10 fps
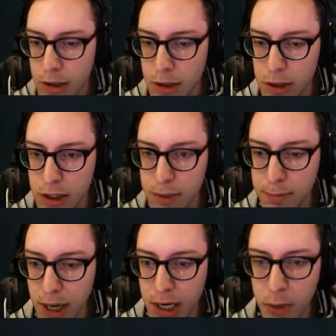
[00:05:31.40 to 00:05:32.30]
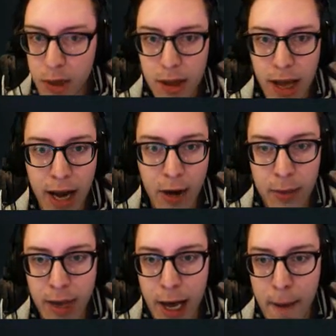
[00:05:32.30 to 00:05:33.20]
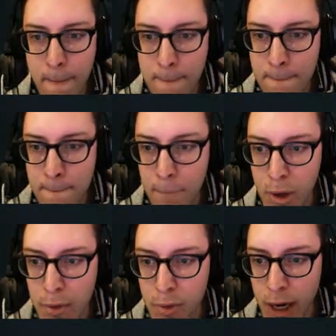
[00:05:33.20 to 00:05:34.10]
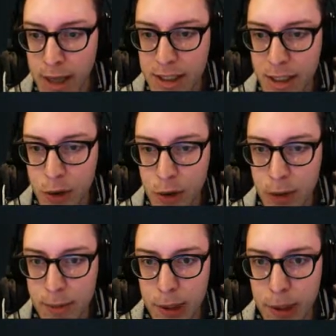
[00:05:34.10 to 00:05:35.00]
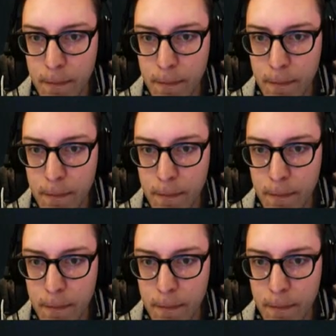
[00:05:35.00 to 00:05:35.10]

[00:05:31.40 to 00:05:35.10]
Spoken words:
Spike Wheel Acrobat, Burn Bright, Steeple Creeper.